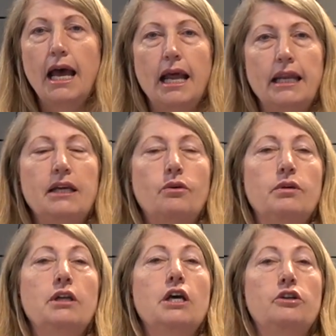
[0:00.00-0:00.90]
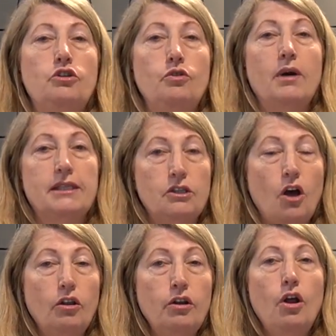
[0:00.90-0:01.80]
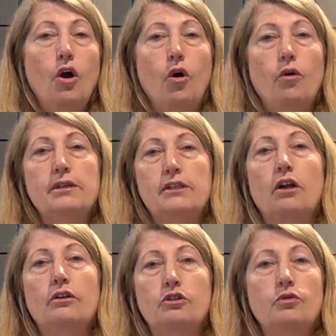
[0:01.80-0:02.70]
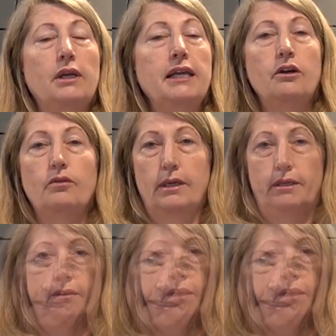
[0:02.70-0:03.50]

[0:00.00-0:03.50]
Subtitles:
a liquid to a solid, or a solid to a liquid.